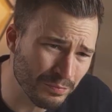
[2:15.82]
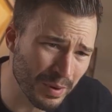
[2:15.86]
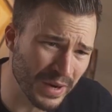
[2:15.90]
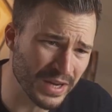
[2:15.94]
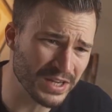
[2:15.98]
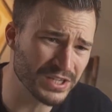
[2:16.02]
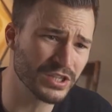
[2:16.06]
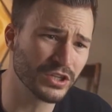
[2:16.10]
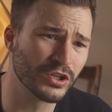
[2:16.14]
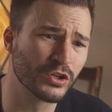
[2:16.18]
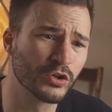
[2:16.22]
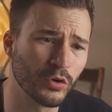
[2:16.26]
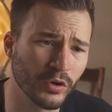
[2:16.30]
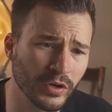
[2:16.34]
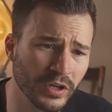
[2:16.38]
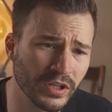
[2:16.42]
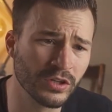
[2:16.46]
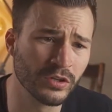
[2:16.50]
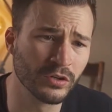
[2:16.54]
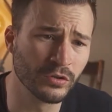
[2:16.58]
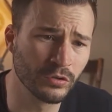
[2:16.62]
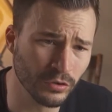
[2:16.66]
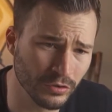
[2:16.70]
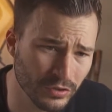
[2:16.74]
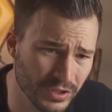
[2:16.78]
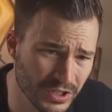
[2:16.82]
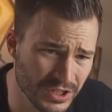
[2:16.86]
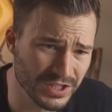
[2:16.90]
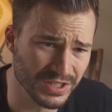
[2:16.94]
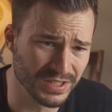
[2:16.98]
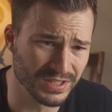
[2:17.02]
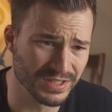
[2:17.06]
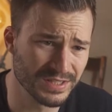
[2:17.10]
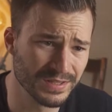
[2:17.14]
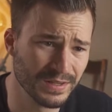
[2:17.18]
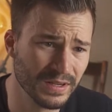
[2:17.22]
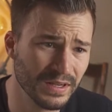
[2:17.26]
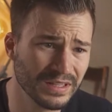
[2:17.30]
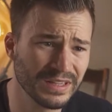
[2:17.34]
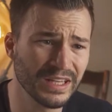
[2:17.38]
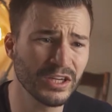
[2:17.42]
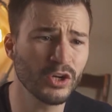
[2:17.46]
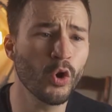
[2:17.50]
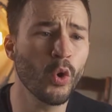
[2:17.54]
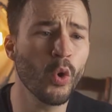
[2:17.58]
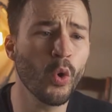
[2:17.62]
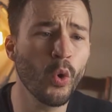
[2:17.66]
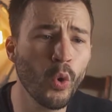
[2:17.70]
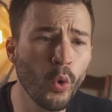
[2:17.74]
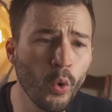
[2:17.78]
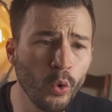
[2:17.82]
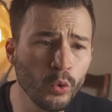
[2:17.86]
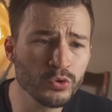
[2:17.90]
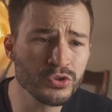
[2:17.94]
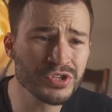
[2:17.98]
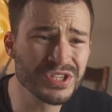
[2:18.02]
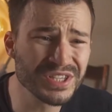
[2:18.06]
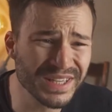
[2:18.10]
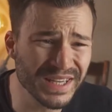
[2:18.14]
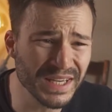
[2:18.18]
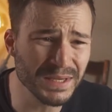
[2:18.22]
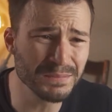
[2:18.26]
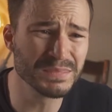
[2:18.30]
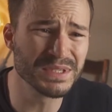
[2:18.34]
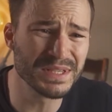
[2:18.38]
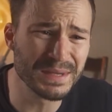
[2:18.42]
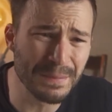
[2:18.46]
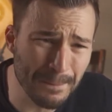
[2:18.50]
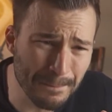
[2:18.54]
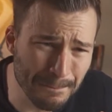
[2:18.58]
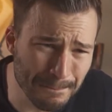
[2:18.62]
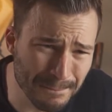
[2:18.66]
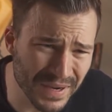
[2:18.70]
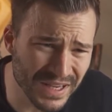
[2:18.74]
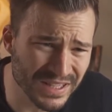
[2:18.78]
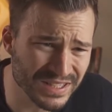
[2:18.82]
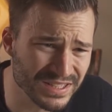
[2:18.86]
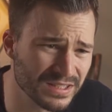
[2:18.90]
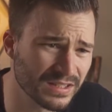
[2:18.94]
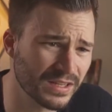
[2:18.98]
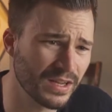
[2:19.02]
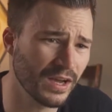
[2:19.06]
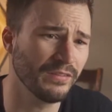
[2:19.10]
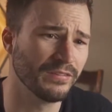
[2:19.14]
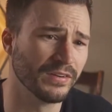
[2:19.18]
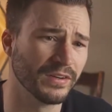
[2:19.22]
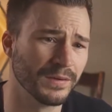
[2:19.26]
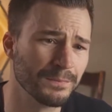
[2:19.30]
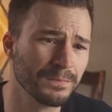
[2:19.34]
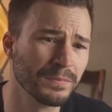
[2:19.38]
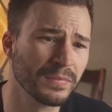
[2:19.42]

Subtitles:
basic chronic conditions that all schemes must cover.